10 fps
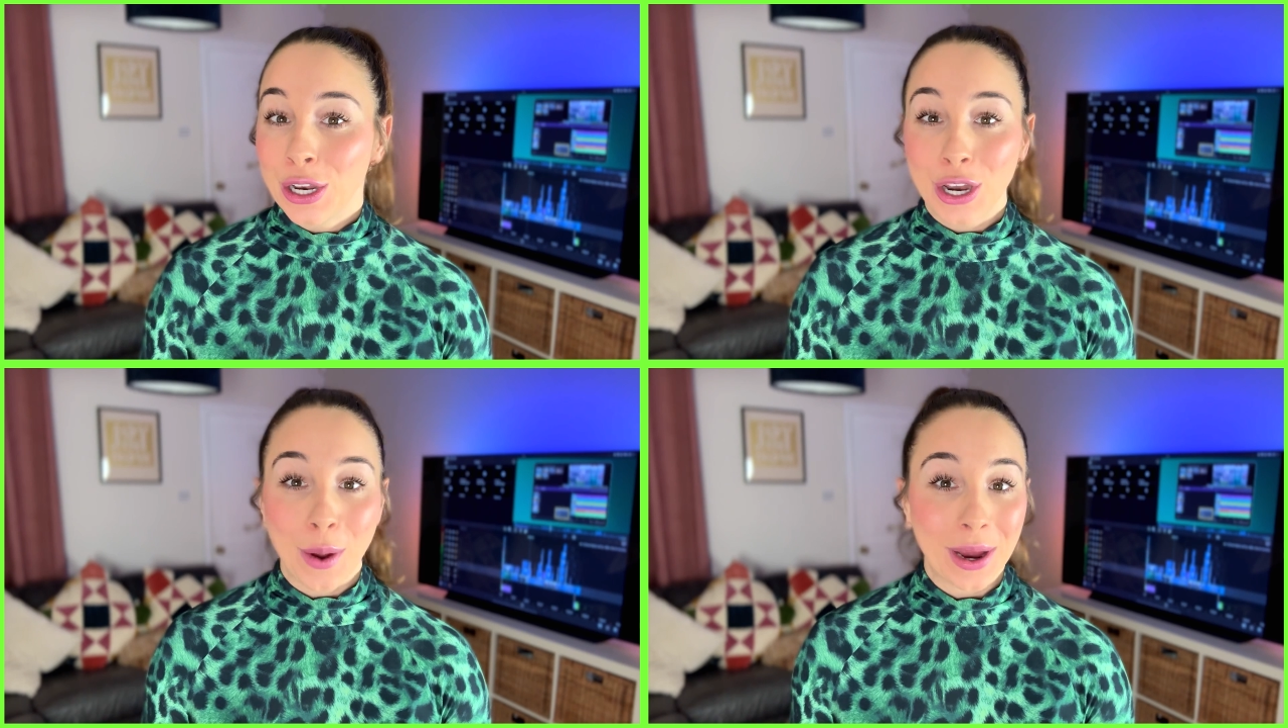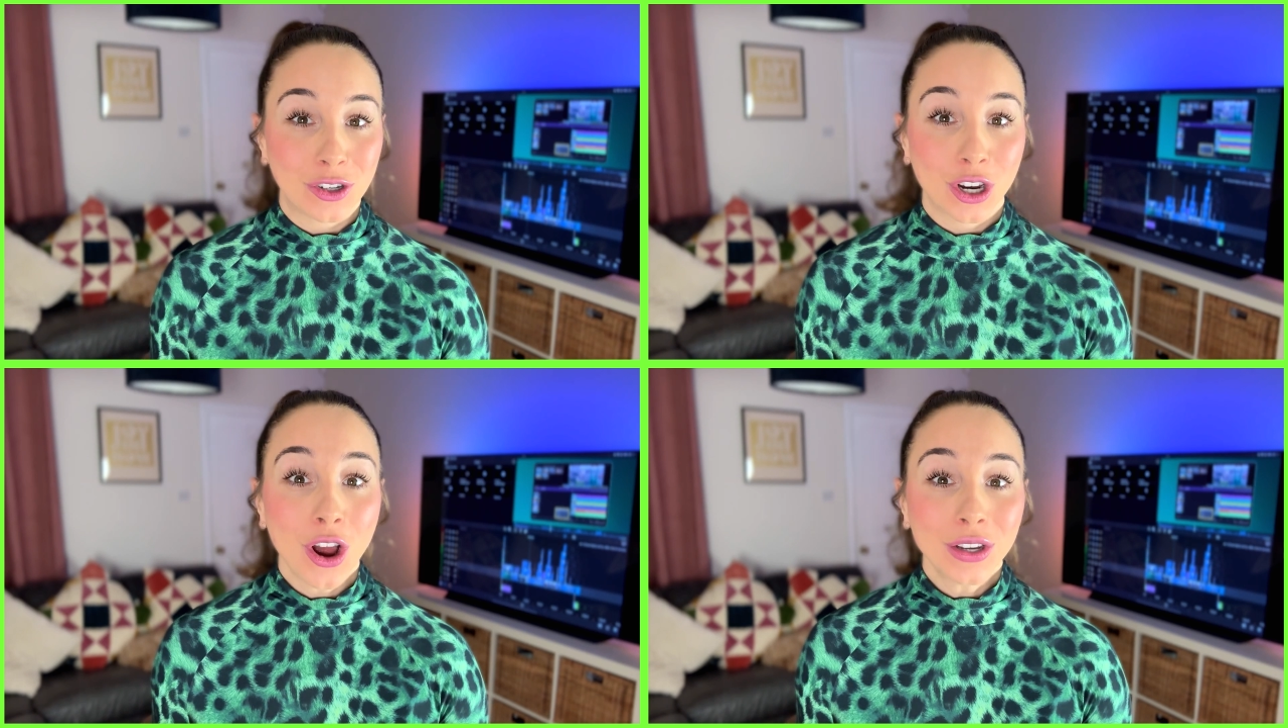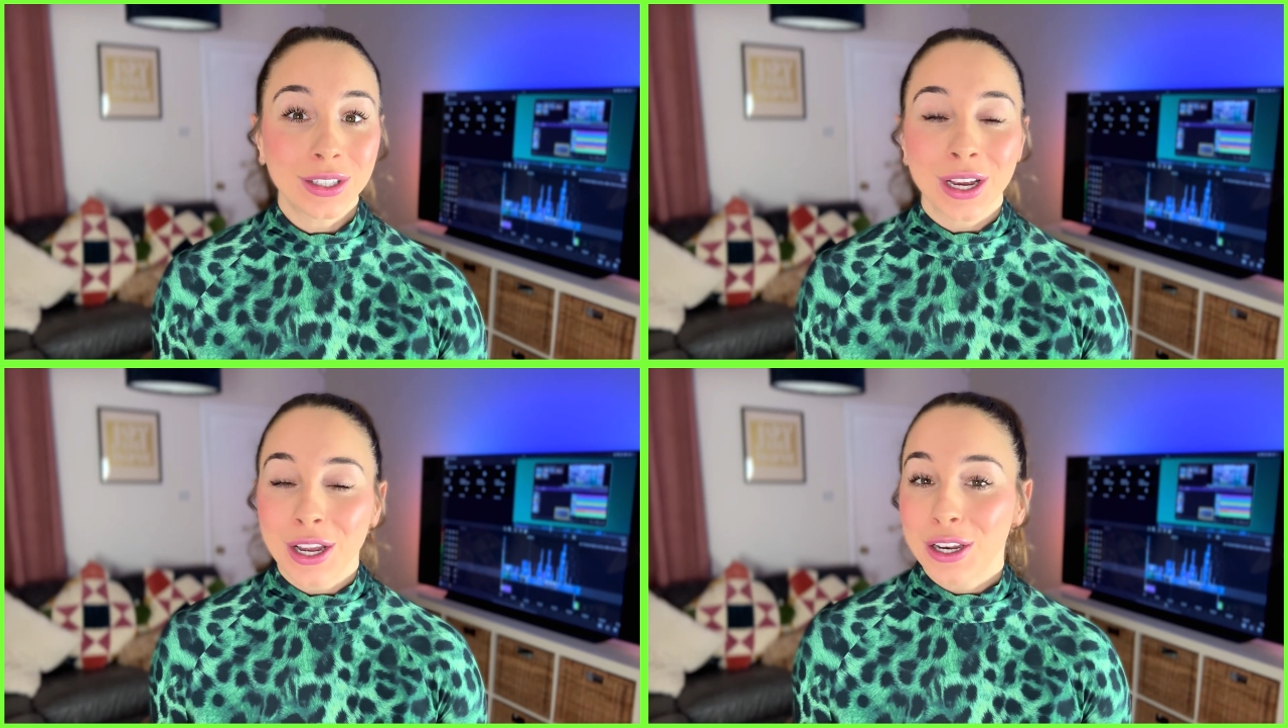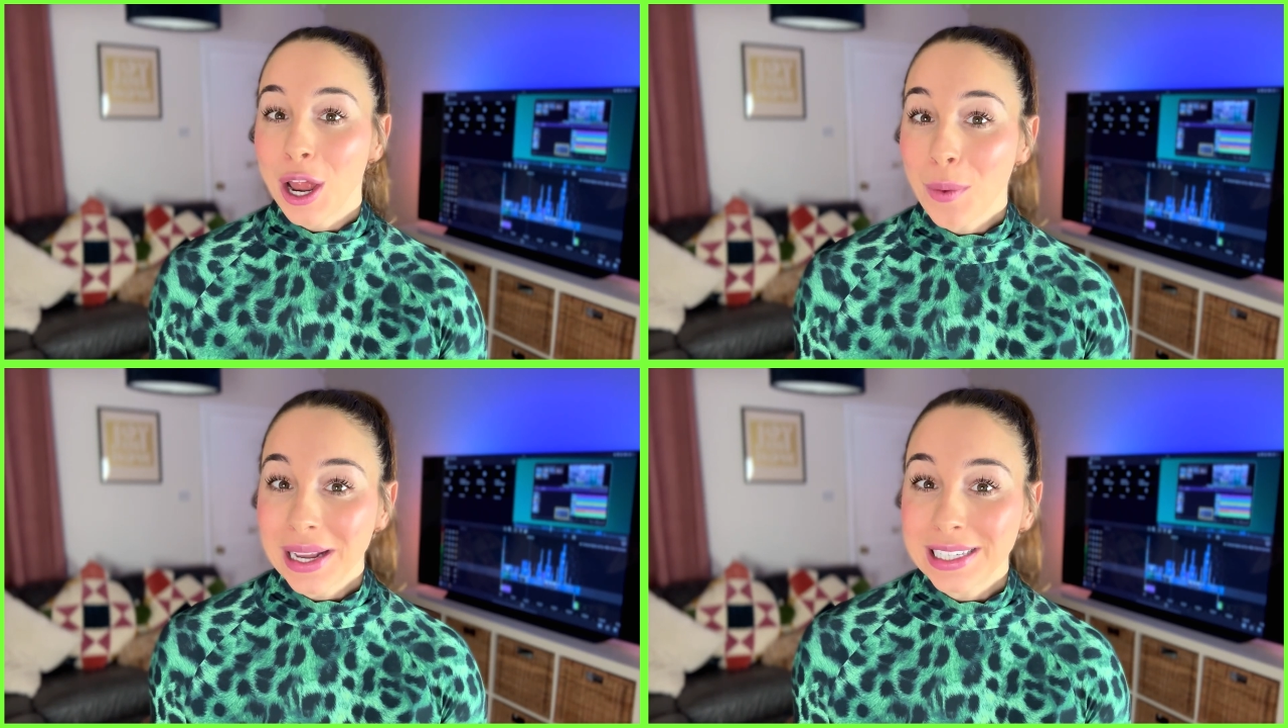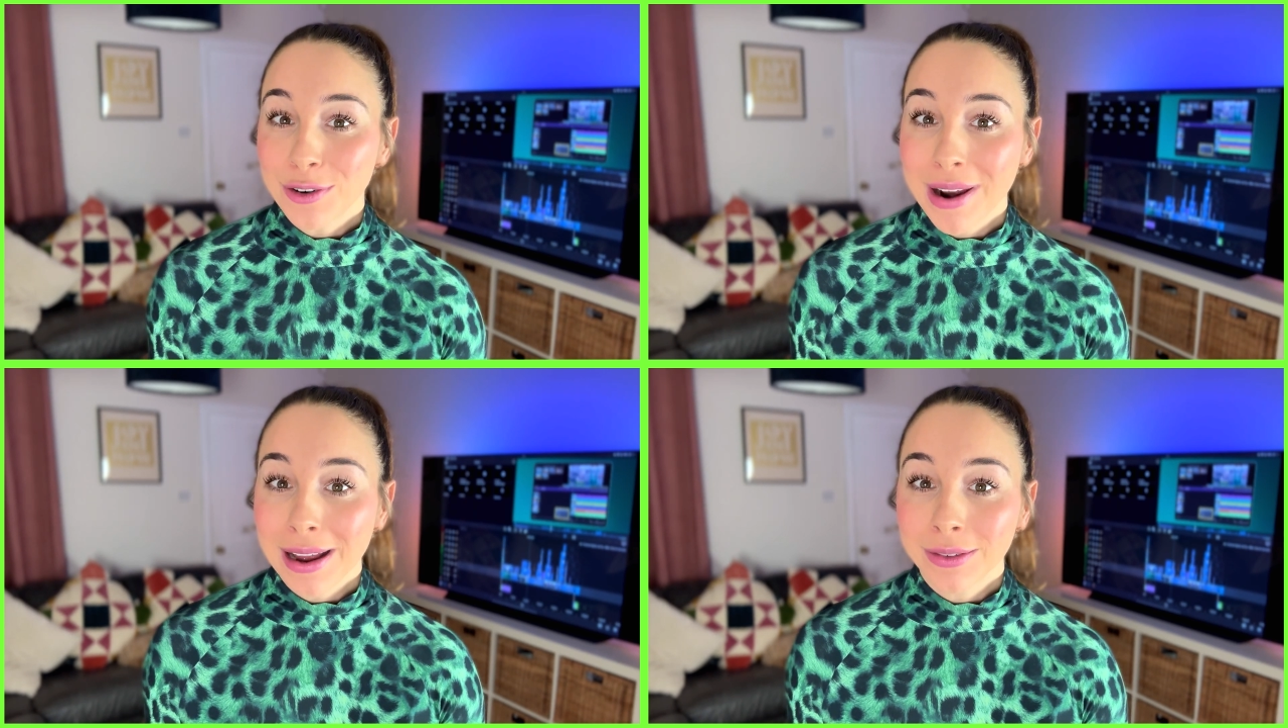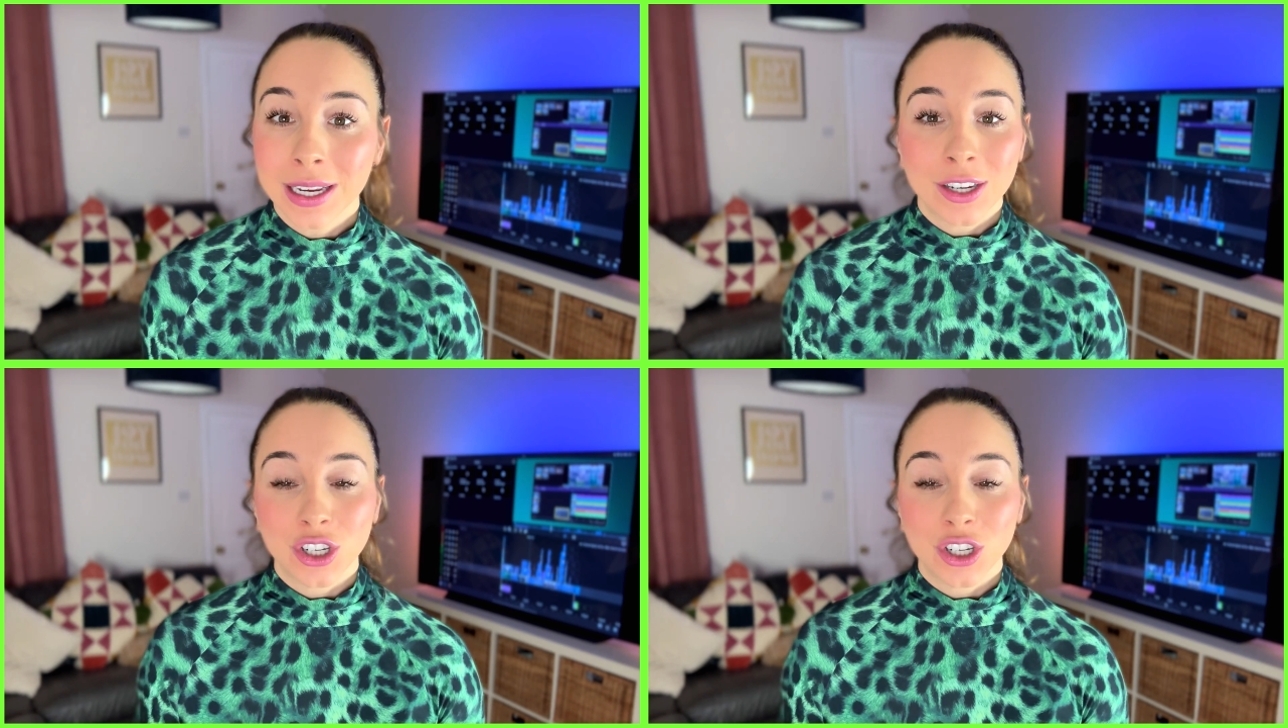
No extra cost, no waiting around,